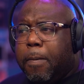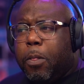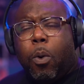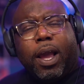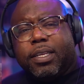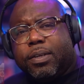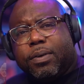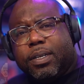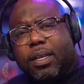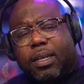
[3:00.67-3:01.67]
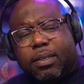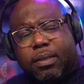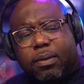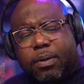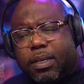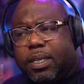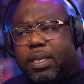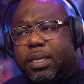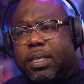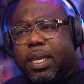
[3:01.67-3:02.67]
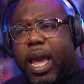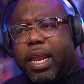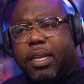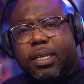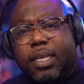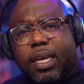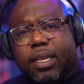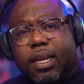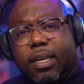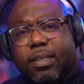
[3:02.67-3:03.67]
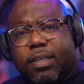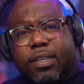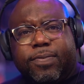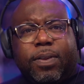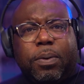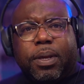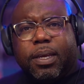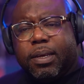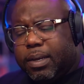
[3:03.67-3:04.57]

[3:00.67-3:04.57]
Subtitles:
Why is there a deceased cat in his hand, guys? This is floating.